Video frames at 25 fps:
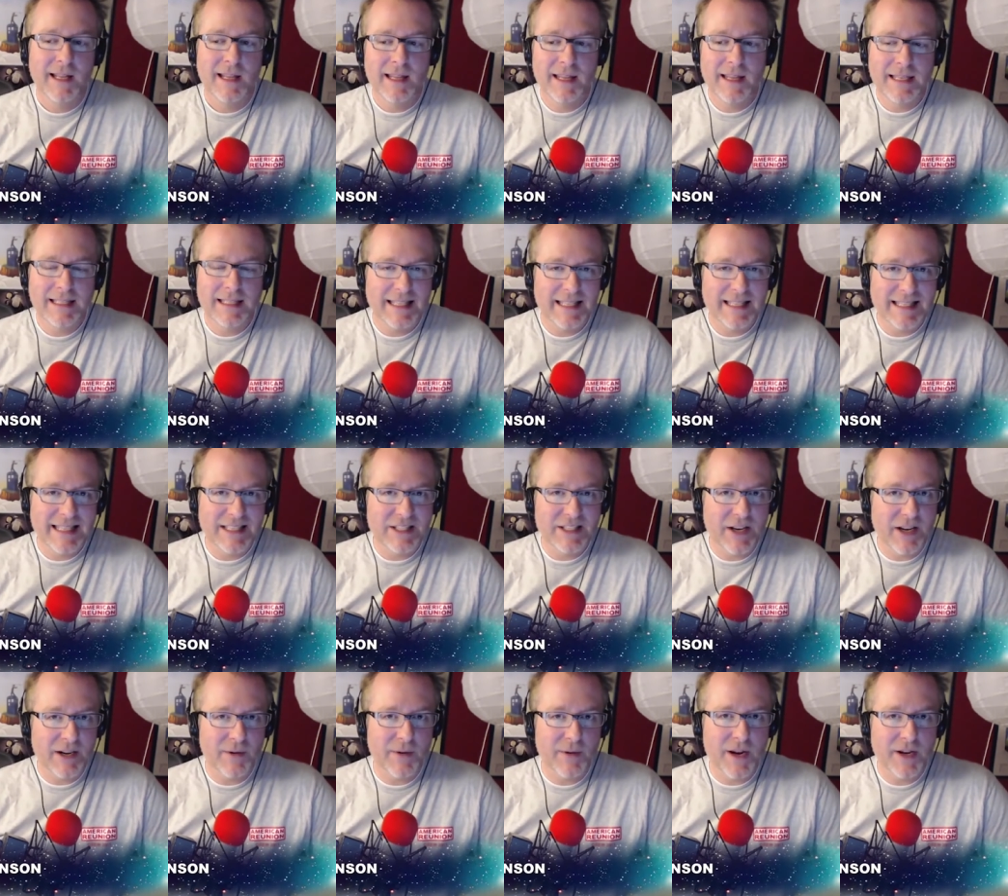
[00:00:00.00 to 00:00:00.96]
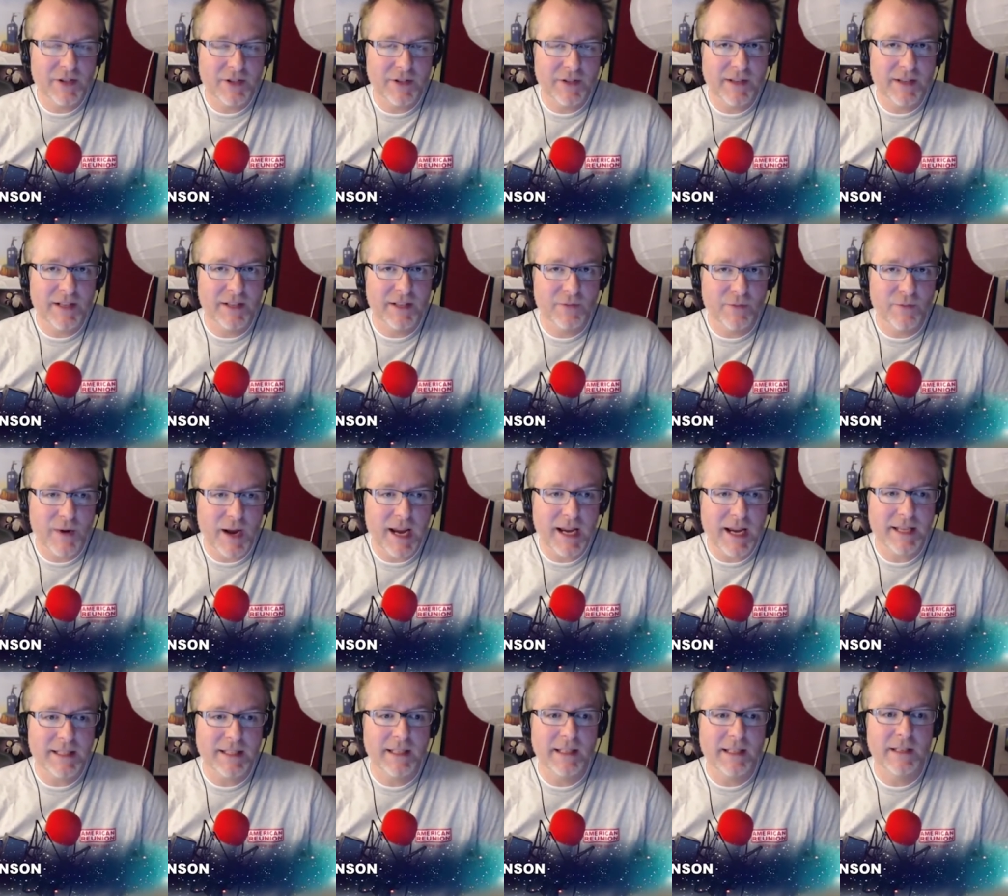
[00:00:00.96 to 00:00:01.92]
this is a generation that is
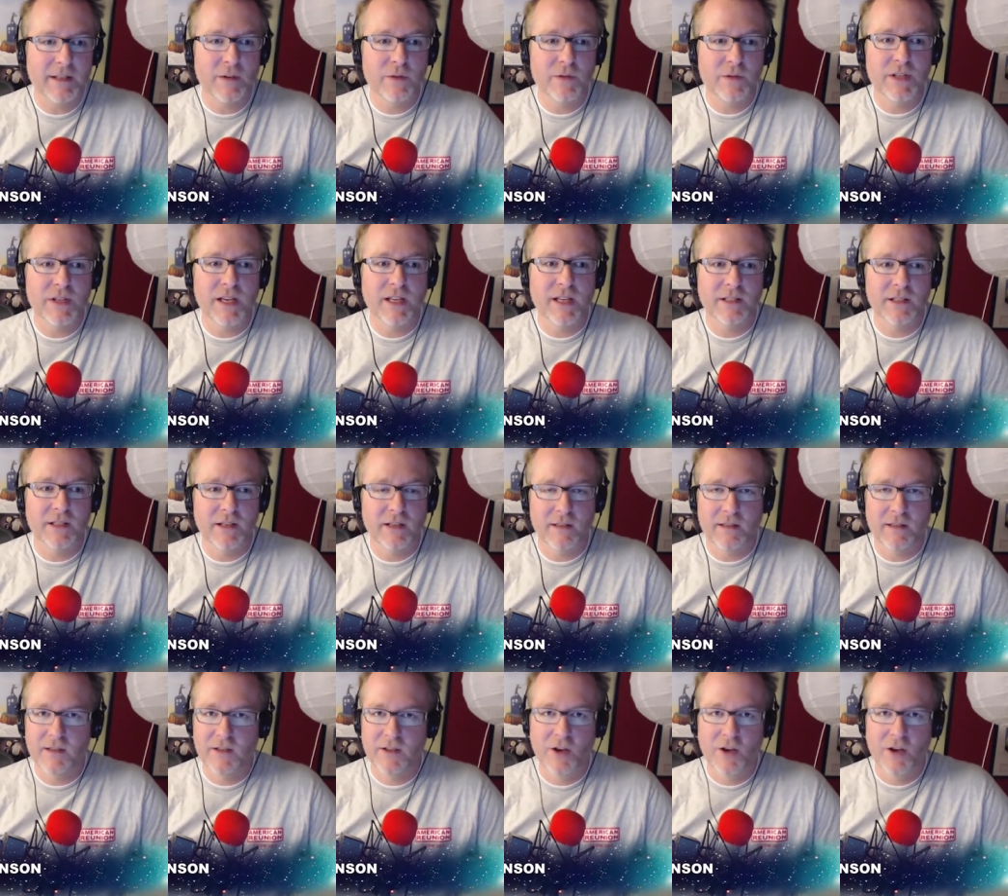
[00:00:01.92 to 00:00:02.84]
raised. This is what you teach your